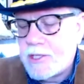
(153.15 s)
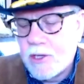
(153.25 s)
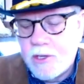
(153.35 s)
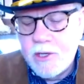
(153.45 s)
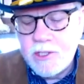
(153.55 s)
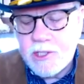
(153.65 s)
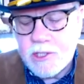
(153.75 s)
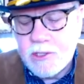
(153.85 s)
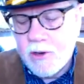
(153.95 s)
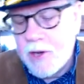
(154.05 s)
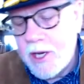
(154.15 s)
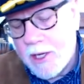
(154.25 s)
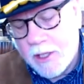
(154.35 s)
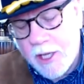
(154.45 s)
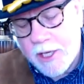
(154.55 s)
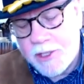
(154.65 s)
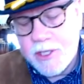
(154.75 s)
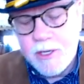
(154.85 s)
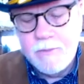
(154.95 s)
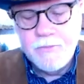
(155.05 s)
good, sturdy
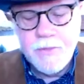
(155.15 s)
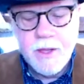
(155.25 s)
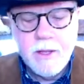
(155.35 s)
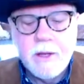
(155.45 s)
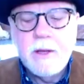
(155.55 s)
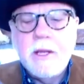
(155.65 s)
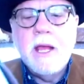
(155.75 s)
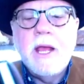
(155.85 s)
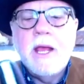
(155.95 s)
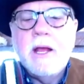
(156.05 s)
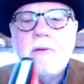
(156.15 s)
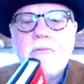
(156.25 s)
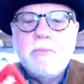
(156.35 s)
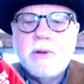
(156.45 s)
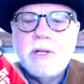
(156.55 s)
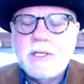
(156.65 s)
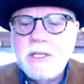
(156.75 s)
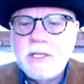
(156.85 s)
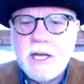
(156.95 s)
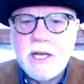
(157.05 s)
collection. And reprints
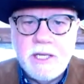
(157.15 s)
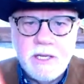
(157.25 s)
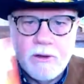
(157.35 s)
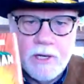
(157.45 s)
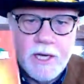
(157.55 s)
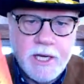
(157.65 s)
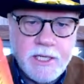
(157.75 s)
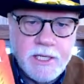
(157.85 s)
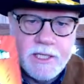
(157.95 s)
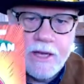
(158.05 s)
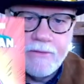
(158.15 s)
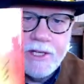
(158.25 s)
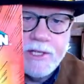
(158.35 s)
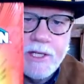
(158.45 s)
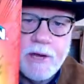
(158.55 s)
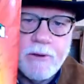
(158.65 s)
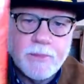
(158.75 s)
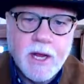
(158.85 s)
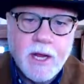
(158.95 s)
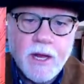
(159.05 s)
these early 1970s, the
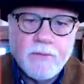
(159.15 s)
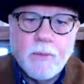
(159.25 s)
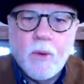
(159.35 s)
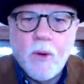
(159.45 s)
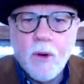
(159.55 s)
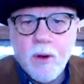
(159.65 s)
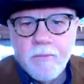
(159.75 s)
Kryptonite Nevermore,